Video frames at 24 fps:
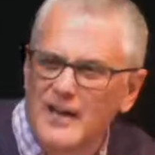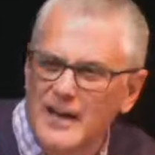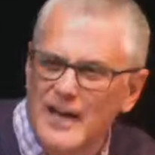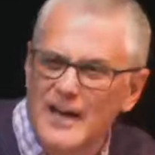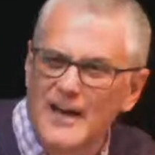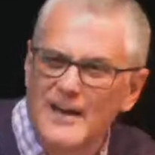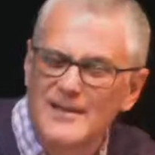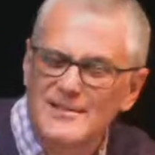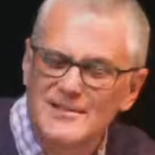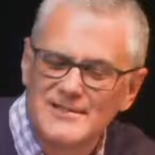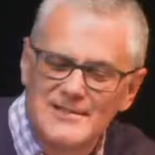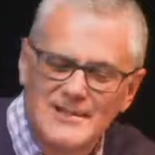
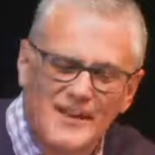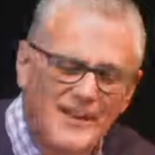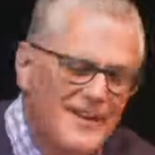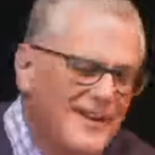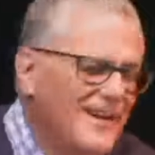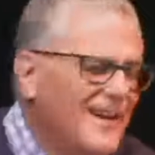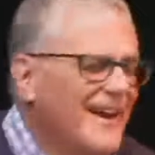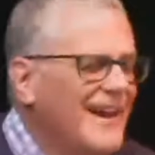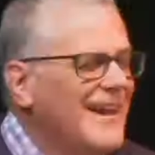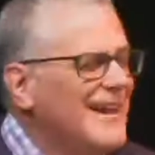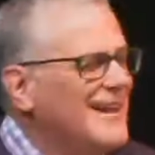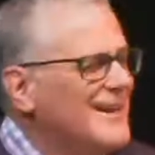as,
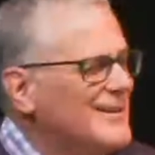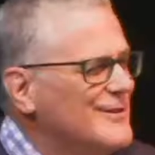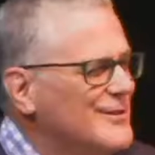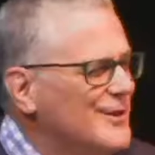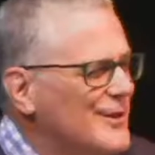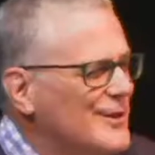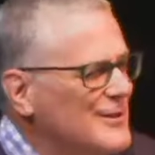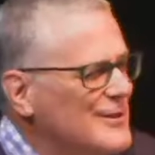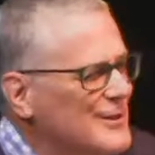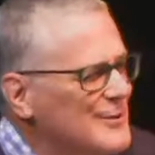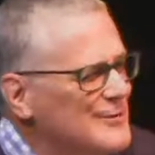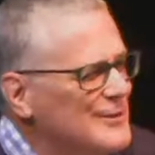hey,
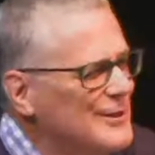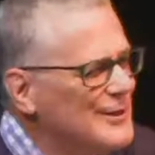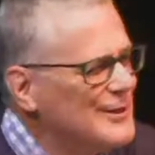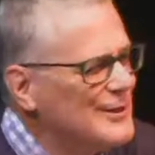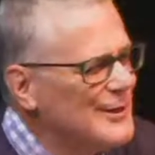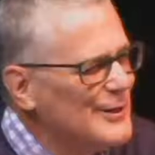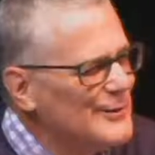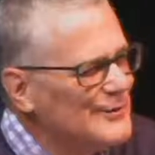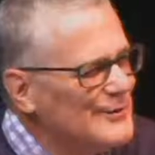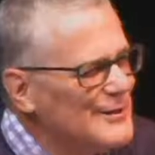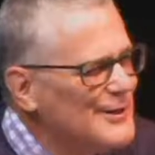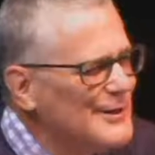Don and Rini
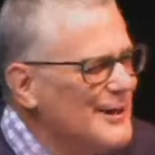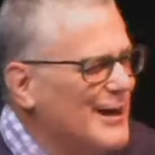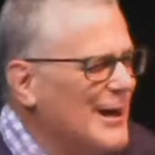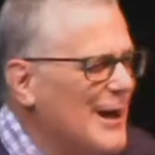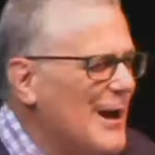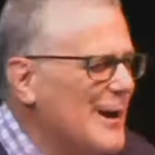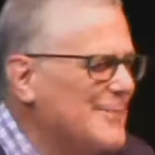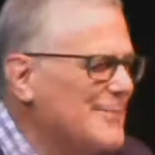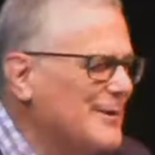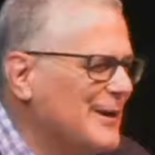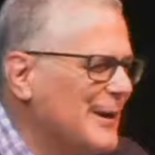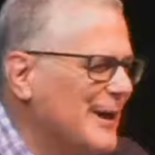are really
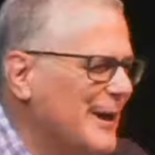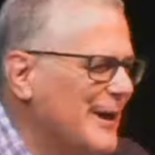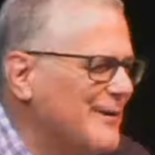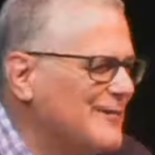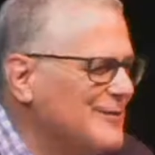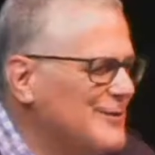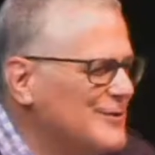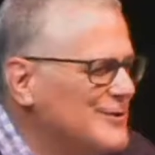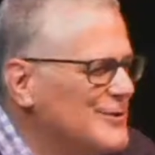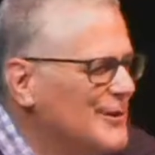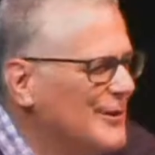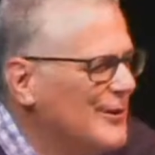happy to have
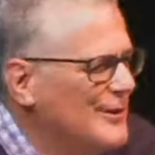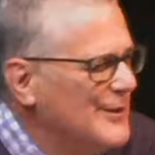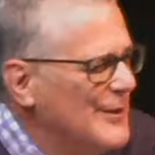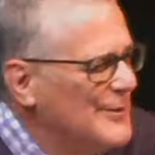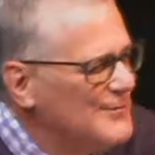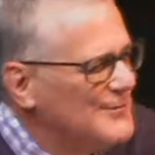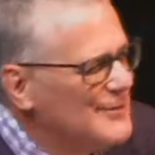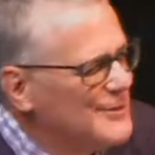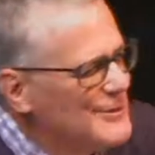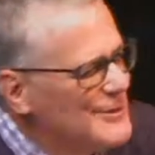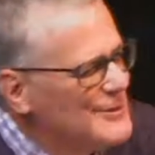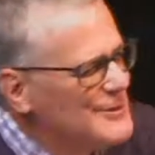you join them
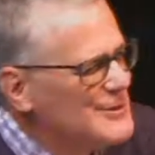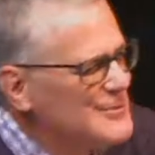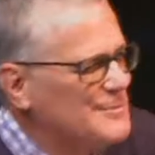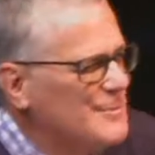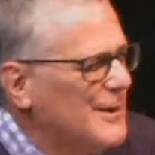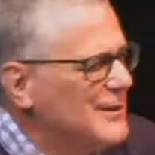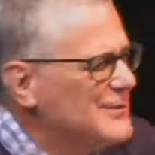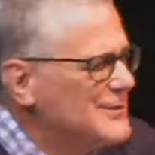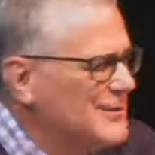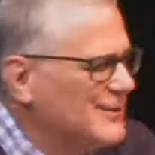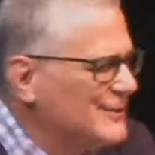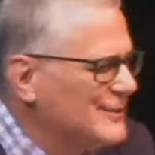for their
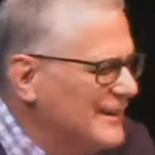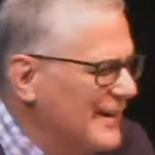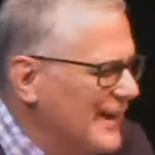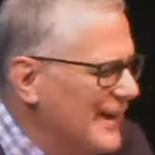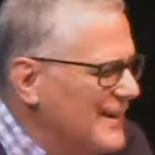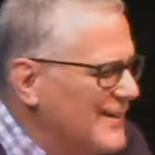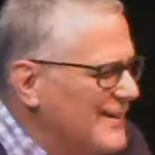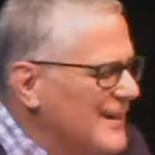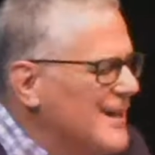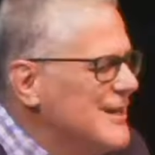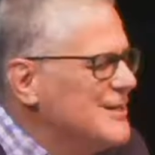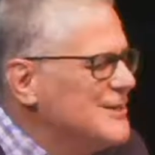special
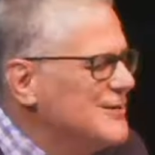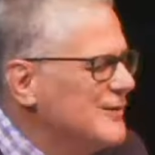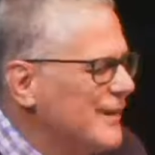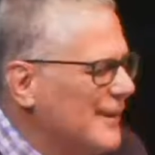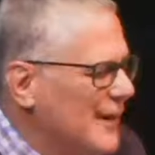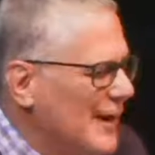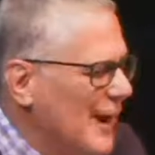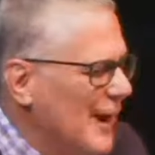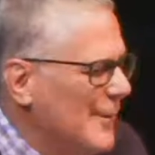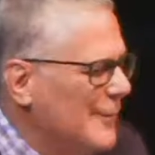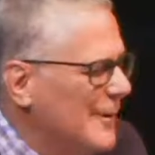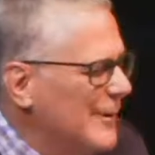day. Thanks for
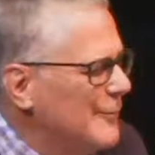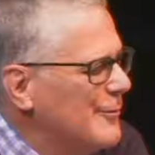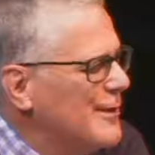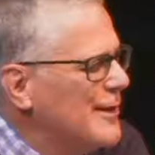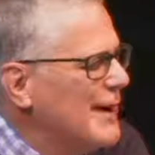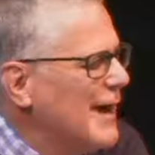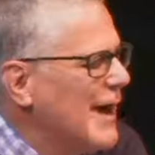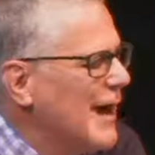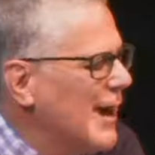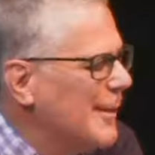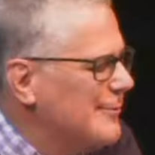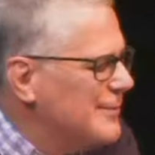coming. What
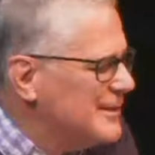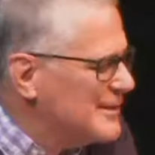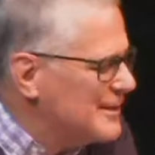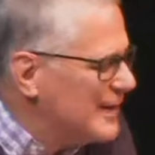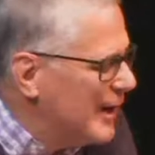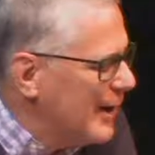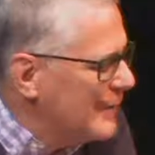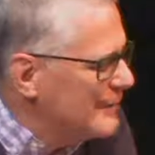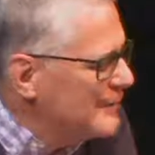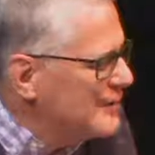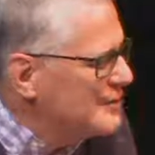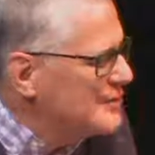a happy
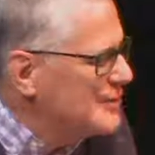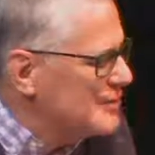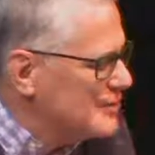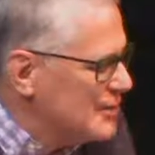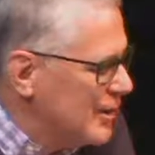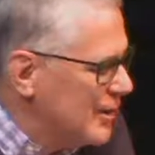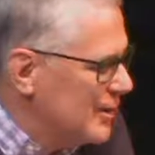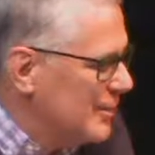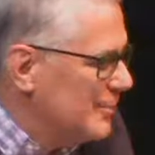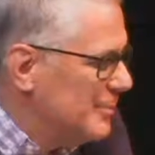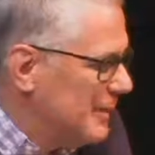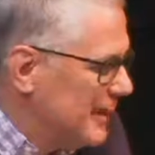time this is
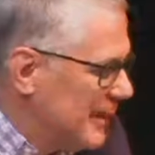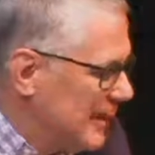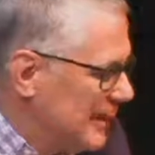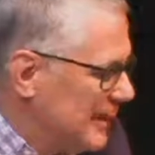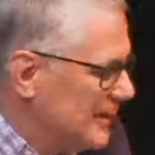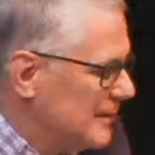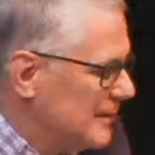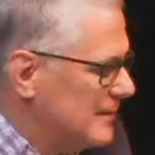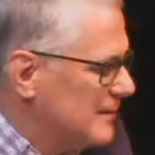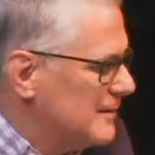going to be.